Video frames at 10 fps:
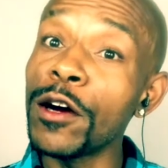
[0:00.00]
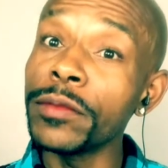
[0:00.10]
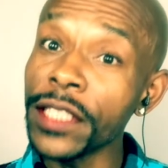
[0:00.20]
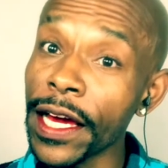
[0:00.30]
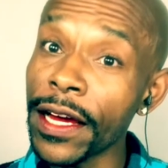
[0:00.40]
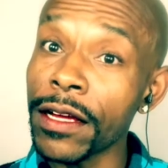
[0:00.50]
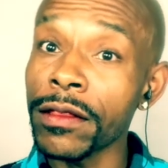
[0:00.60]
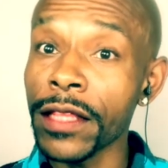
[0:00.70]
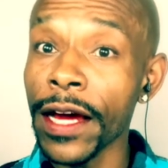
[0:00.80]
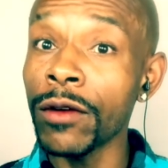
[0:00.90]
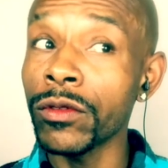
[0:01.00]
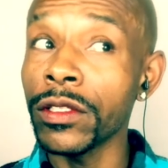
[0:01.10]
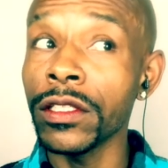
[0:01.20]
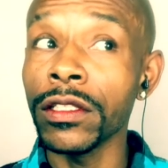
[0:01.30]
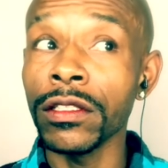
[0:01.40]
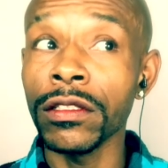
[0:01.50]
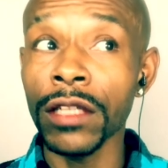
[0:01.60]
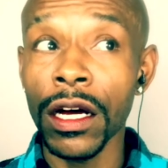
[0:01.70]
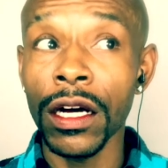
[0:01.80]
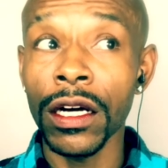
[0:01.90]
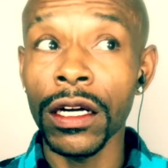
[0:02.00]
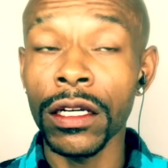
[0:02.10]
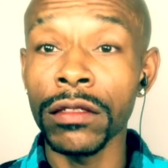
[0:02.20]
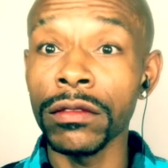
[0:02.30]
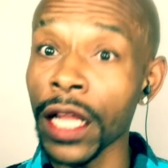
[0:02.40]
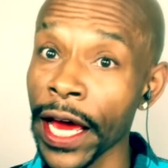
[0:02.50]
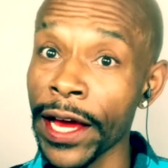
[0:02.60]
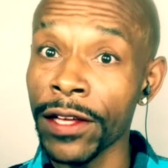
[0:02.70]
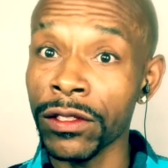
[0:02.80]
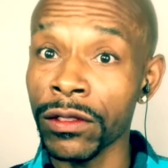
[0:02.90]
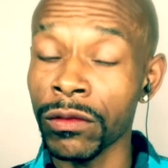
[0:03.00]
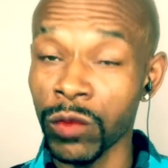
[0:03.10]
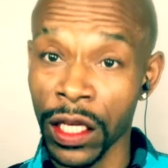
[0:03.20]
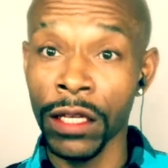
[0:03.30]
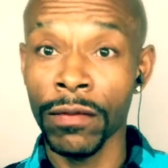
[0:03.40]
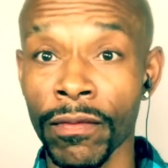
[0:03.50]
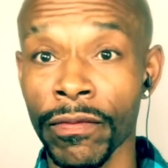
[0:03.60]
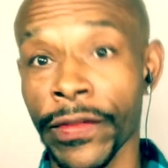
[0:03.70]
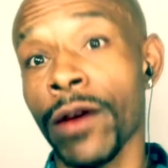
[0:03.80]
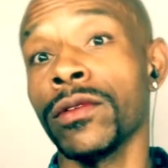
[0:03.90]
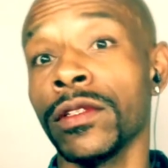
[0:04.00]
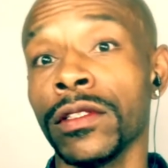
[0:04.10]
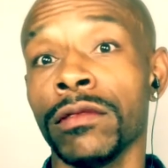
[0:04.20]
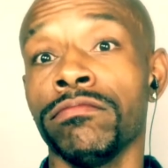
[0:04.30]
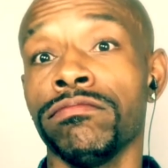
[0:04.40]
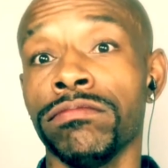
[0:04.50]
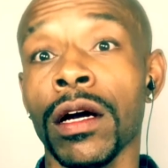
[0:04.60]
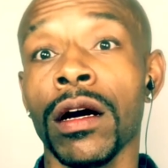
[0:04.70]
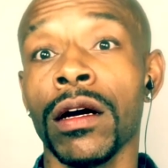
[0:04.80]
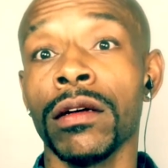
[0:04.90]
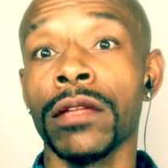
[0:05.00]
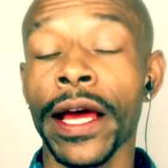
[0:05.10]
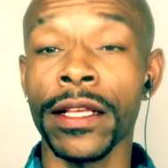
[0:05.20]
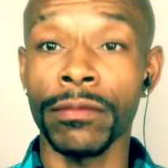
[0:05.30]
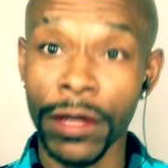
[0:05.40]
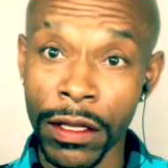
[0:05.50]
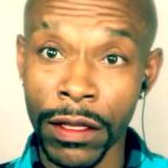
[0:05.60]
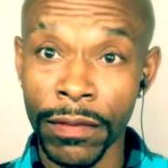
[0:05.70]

Yeah, that was last week. That was last month.